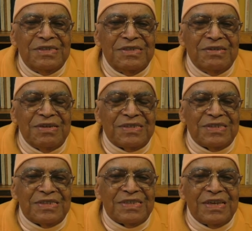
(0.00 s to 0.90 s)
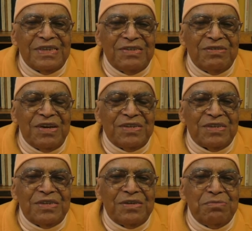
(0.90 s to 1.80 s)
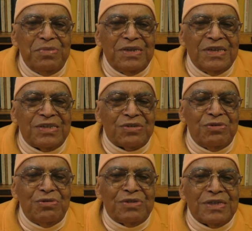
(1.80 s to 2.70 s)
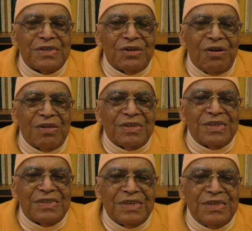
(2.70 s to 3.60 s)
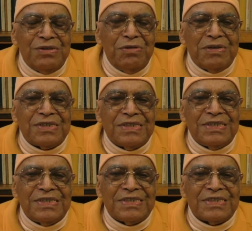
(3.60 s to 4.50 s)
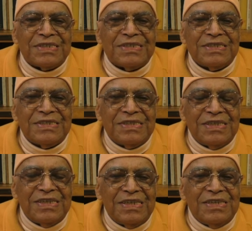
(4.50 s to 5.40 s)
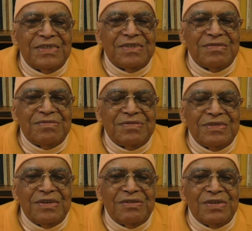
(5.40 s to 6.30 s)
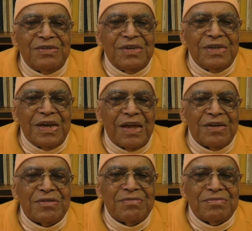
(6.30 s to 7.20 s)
He was educated in British schools and colleges and universities. He went to England,